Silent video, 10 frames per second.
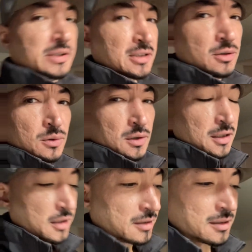could go
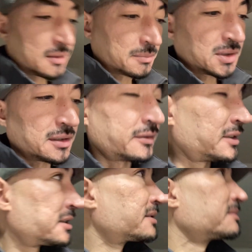on and on,
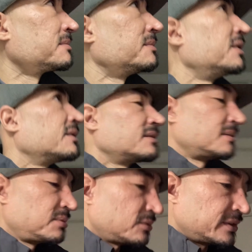beloveds. But the
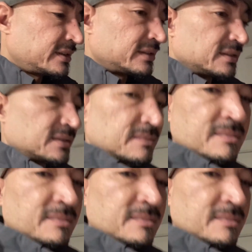point is,